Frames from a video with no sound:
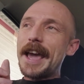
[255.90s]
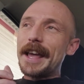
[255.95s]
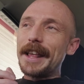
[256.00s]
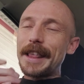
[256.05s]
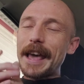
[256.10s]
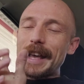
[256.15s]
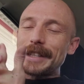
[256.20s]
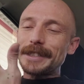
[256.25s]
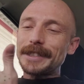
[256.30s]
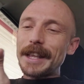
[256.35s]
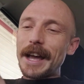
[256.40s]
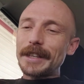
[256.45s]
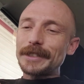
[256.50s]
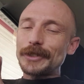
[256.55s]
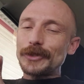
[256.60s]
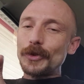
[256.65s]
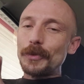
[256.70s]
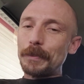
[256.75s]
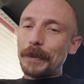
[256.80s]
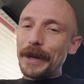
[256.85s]
That's not
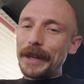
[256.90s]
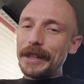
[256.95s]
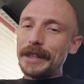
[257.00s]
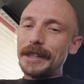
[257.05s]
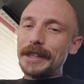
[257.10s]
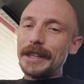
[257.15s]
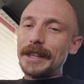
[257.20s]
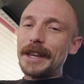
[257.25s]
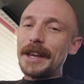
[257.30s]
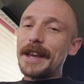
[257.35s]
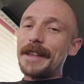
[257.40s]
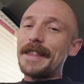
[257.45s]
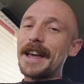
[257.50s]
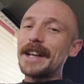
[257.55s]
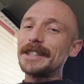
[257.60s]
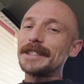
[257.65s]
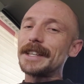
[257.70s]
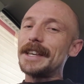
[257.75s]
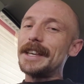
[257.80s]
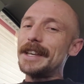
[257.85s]
stupidity.
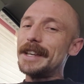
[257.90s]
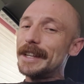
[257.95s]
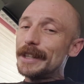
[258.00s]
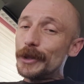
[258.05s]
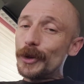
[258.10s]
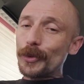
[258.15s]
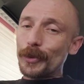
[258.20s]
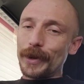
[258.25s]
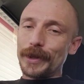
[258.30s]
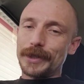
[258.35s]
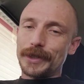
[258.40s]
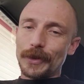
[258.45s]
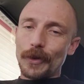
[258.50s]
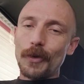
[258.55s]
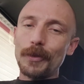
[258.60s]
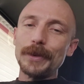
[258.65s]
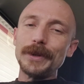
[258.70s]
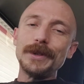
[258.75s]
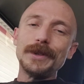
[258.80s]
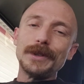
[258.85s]
That's ignorance,
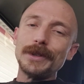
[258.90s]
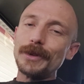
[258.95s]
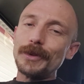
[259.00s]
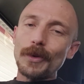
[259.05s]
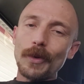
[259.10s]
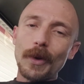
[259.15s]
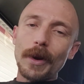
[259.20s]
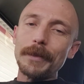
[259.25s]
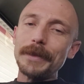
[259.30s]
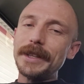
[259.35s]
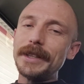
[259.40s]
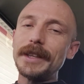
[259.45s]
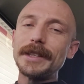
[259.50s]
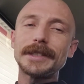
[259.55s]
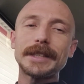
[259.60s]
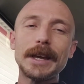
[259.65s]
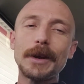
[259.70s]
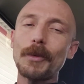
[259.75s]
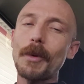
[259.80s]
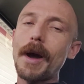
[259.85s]
homie. You know what I mean?
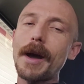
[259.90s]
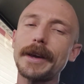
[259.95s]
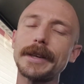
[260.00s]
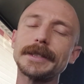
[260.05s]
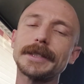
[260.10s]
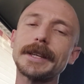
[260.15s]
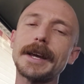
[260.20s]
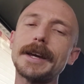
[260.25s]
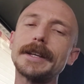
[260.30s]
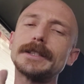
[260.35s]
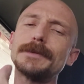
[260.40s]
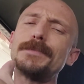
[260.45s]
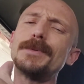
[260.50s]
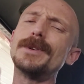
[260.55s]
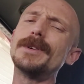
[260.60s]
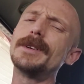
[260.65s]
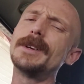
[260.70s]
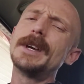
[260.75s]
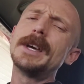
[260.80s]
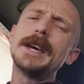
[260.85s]
This ain't rocket science,
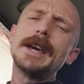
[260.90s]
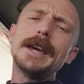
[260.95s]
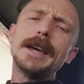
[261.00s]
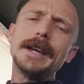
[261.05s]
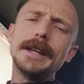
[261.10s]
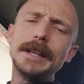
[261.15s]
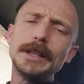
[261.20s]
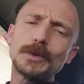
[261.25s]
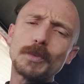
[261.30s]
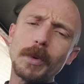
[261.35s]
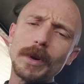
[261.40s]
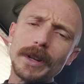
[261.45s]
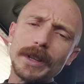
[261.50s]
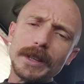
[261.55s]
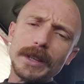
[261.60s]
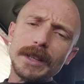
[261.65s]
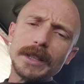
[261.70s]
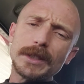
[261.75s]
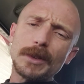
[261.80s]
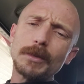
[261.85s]
but it is what
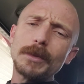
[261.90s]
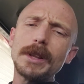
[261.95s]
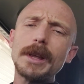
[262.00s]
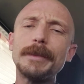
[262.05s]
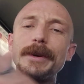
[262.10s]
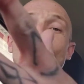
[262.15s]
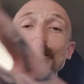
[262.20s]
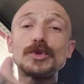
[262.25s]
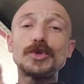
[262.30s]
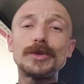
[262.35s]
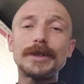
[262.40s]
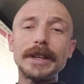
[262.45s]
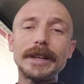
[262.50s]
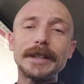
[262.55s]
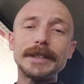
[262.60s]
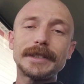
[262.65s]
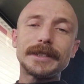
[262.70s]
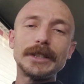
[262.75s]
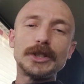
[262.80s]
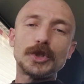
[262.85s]
it is. let me know what you think
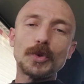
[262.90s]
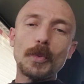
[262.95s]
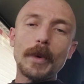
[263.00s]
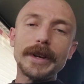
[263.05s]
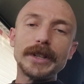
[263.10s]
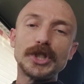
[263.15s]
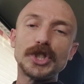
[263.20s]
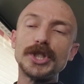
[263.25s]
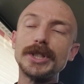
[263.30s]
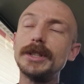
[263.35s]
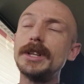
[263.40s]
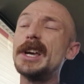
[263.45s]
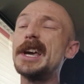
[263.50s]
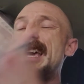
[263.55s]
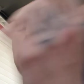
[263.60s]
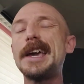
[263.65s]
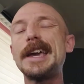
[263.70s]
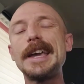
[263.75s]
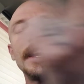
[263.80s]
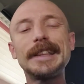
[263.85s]
of the situation.
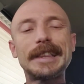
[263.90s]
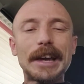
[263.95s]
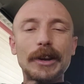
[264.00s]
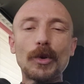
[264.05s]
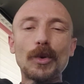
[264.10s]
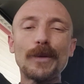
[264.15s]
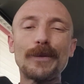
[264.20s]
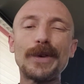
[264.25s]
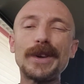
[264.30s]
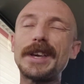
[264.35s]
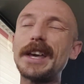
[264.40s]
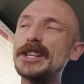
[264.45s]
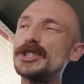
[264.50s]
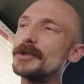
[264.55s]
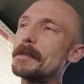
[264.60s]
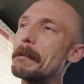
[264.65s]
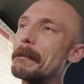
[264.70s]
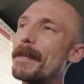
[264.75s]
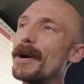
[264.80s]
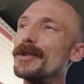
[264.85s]
Hit that
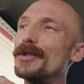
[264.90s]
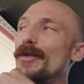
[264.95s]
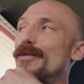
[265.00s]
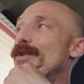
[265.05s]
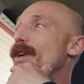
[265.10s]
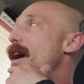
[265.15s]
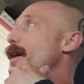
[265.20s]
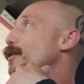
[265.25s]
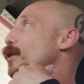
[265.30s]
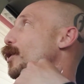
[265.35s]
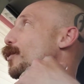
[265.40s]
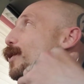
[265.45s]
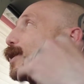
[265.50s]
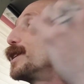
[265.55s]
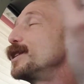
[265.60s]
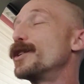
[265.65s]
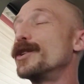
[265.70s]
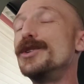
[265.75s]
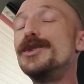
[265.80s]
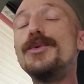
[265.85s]
notification button if you haven't
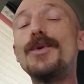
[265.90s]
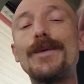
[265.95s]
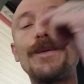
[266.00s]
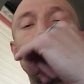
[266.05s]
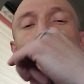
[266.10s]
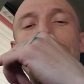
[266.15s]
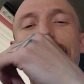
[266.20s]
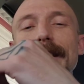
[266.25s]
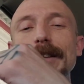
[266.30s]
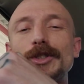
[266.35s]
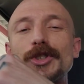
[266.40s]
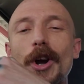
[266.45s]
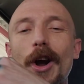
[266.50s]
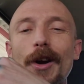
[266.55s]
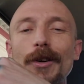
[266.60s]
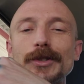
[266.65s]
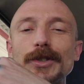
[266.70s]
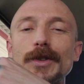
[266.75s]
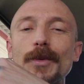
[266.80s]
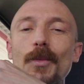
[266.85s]
already. Are you a fan of
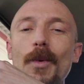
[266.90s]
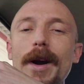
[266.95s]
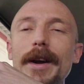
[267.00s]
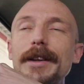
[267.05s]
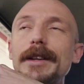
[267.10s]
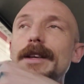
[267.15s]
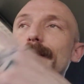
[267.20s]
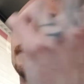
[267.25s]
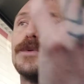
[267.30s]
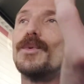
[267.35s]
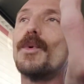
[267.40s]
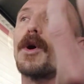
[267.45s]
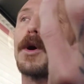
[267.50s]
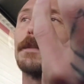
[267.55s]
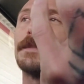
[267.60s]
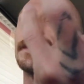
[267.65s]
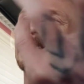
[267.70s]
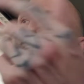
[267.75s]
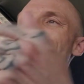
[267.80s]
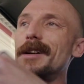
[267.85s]
Charleston White? If you are,
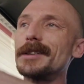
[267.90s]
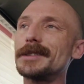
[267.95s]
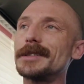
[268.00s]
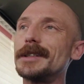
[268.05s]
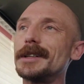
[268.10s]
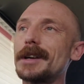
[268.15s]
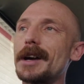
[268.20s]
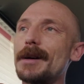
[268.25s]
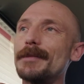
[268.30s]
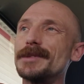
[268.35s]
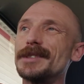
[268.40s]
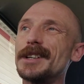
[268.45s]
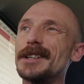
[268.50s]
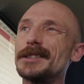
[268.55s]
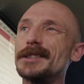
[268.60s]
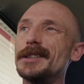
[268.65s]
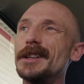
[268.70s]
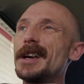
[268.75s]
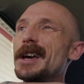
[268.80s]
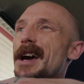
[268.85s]
be honest in the comment
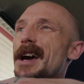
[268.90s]
section.